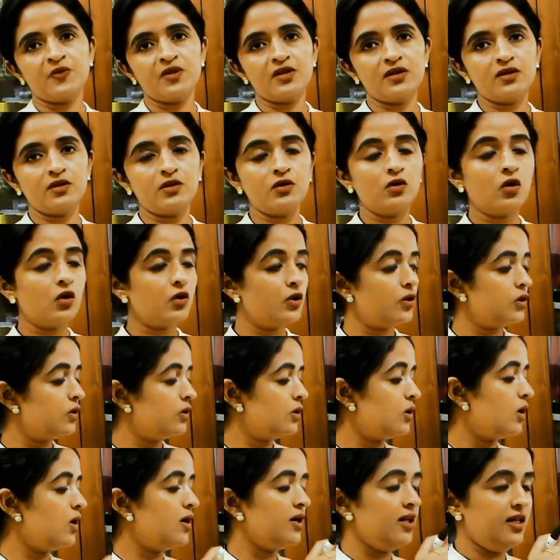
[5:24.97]
So
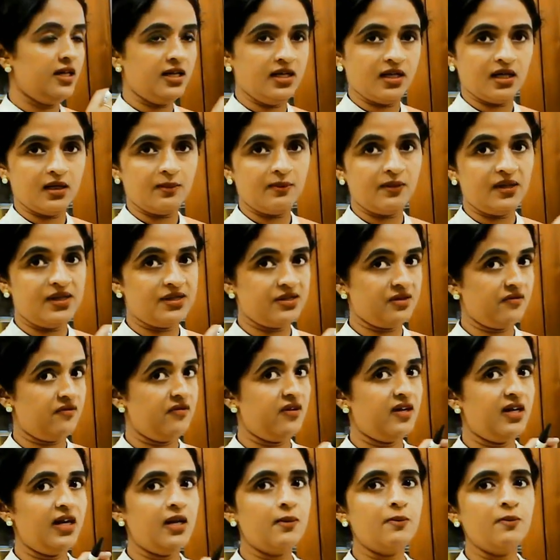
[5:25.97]
notochord here plays a
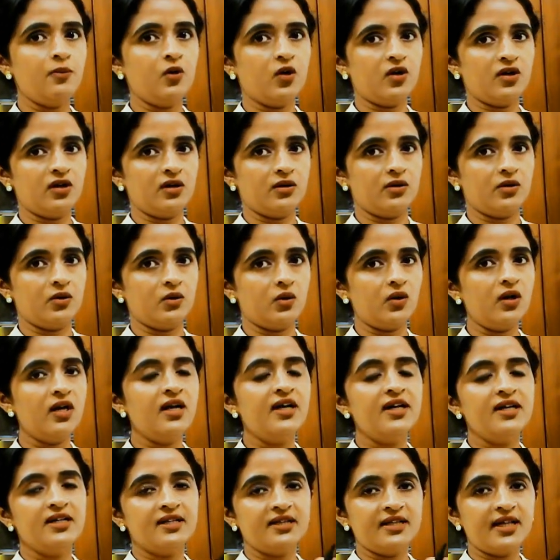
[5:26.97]
very important role.
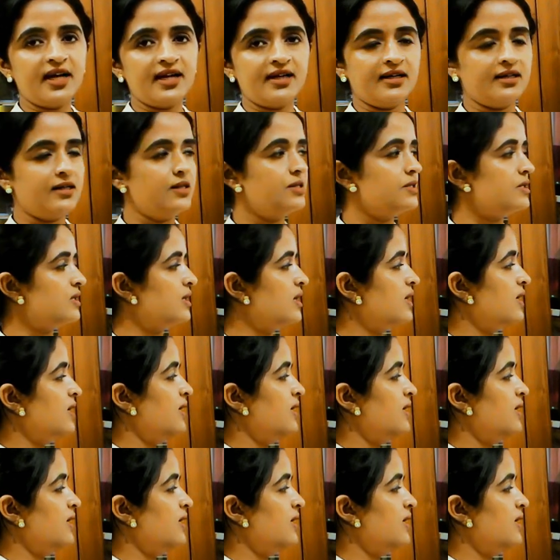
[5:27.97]
That is,